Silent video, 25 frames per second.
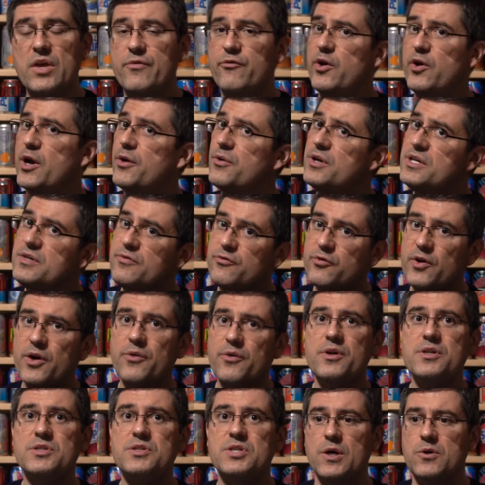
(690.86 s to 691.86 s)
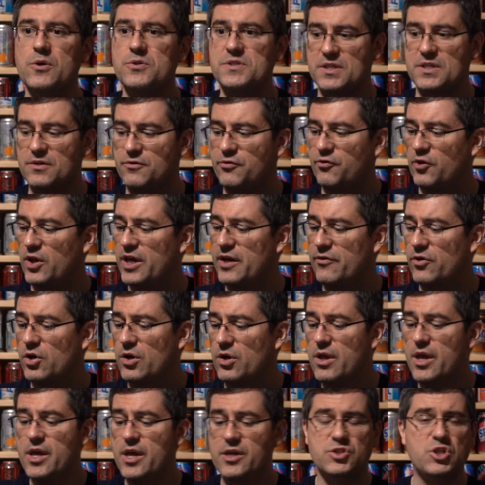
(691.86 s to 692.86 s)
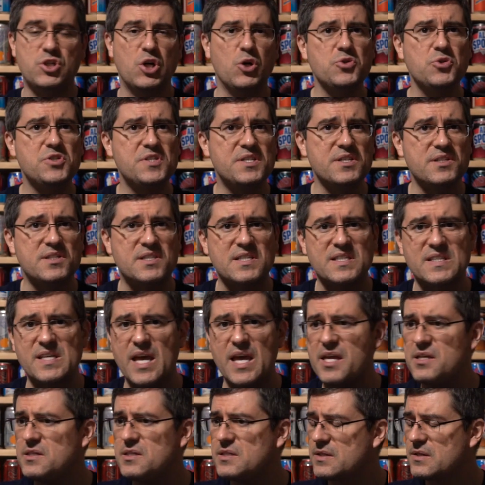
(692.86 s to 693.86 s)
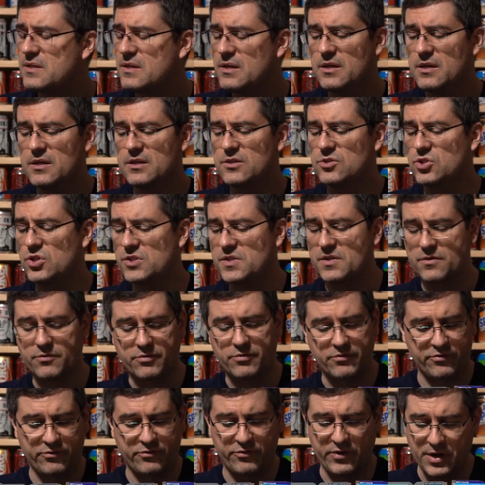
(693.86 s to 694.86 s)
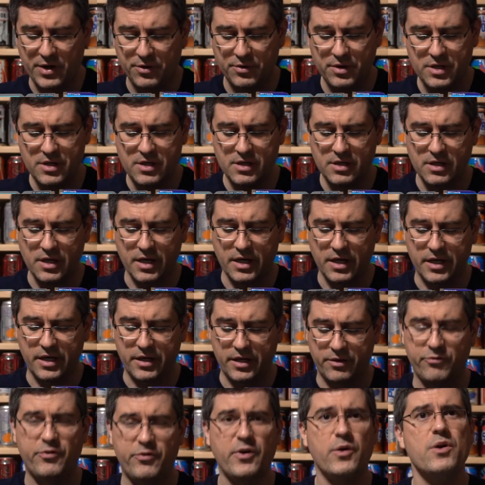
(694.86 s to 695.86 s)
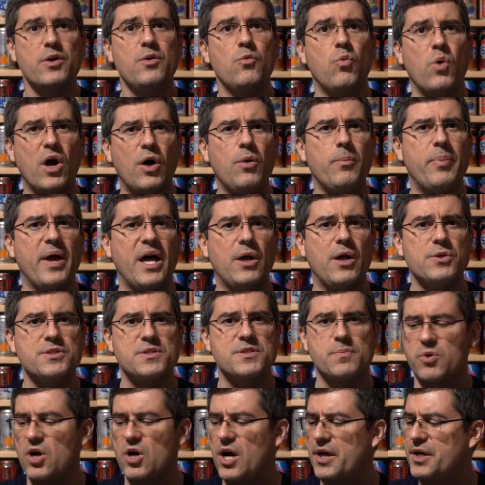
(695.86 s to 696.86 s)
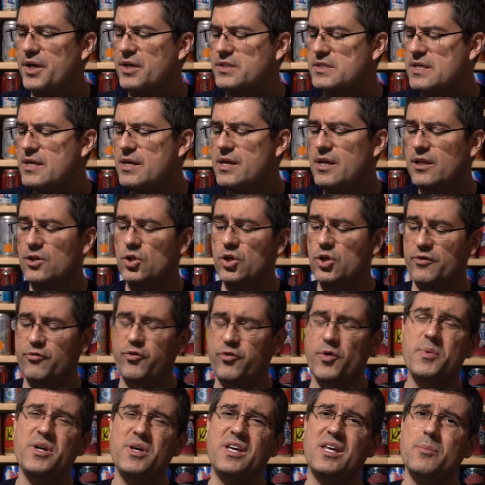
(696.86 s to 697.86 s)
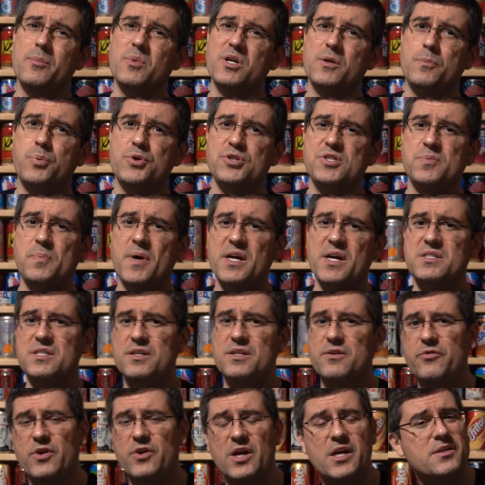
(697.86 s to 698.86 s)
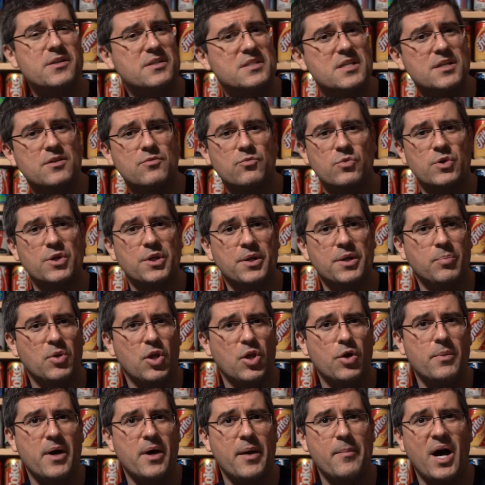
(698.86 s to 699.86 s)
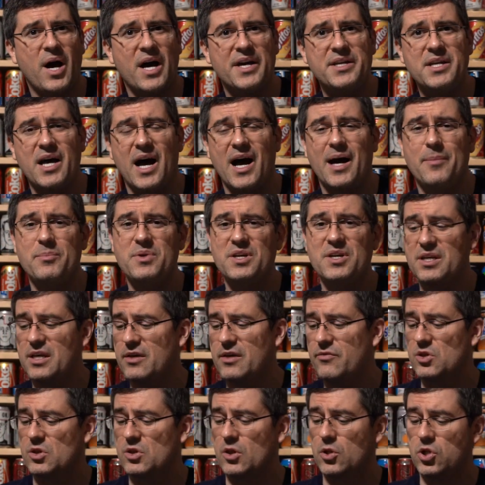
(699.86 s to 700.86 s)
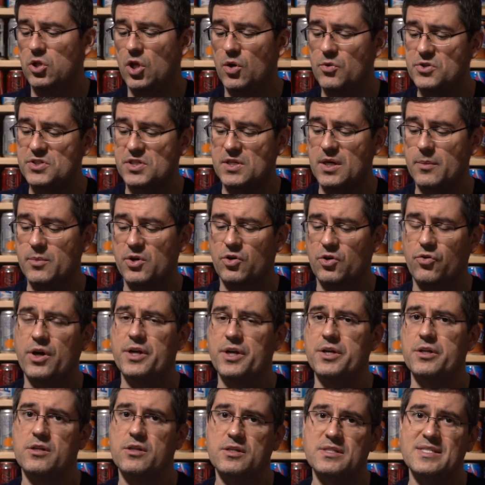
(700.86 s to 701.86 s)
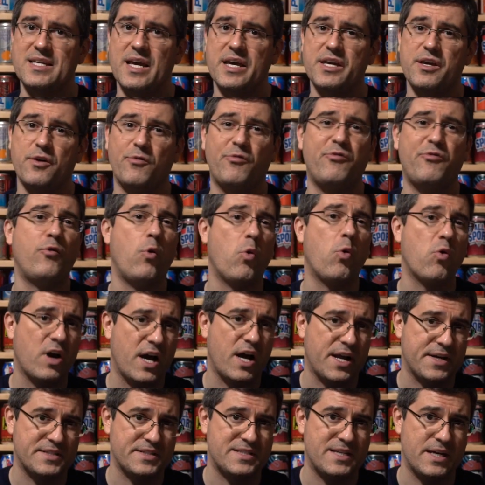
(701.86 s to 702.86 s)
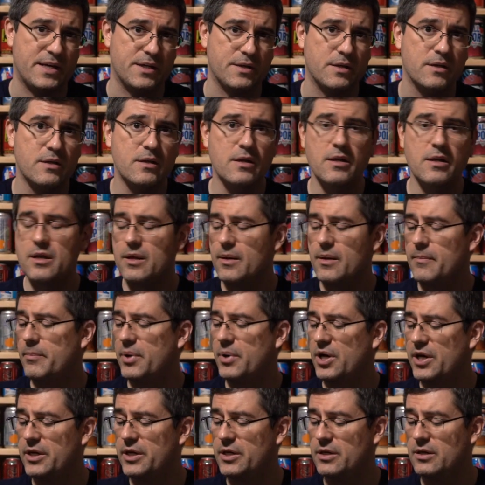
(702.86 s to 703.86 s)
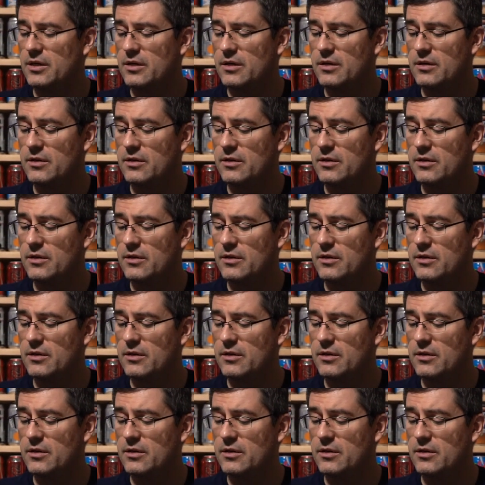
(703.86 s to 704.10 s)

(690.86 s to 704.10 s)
Very, very toasted flavor. Toasted scent. Just very, very well-balanced product. Look, from a gimmick perspective, it didn't really blow my mind. I'm going to give it the lowest gimmick grade of the day, a 4 out of 10. But